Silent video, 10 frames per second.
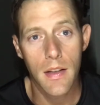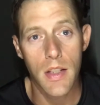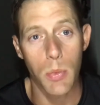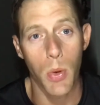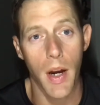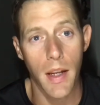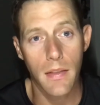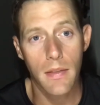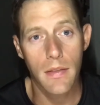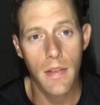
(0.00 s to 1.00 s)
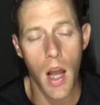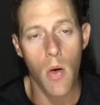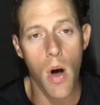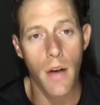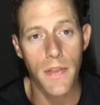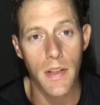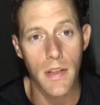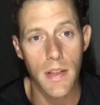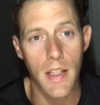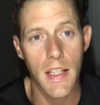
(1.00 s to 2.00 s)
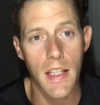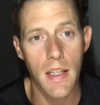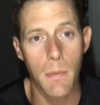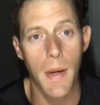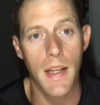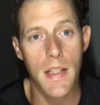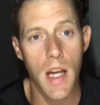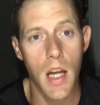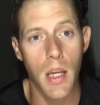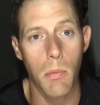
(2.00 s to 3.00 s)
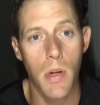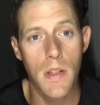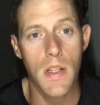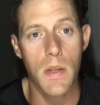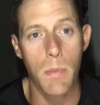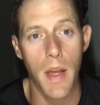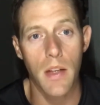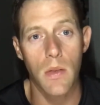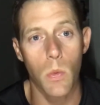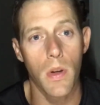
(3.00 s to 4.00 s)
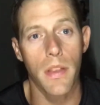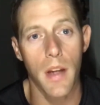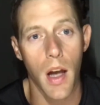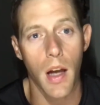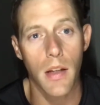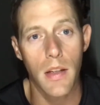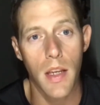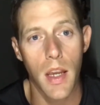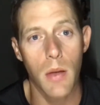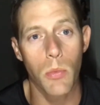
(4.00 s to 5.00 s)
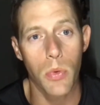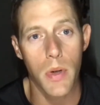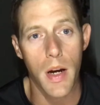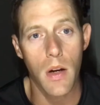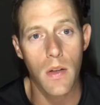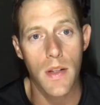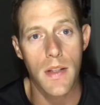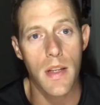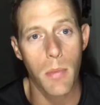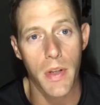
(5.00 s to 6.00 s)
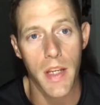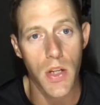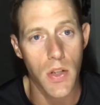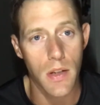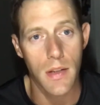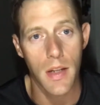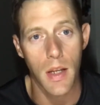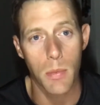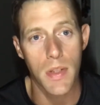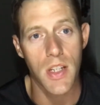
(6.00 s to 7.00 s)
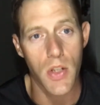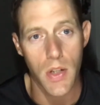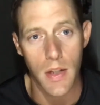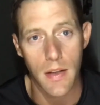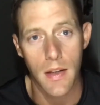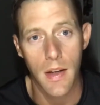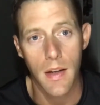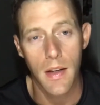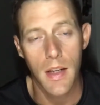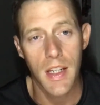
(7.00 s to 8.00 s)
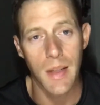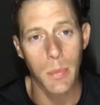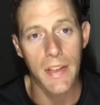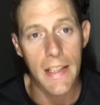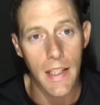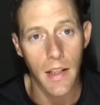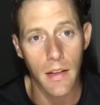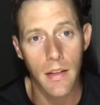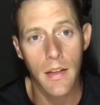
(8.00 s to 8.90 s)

to pray? How often did he make time to spend with God in prayer and supplication, in petition, in pleading?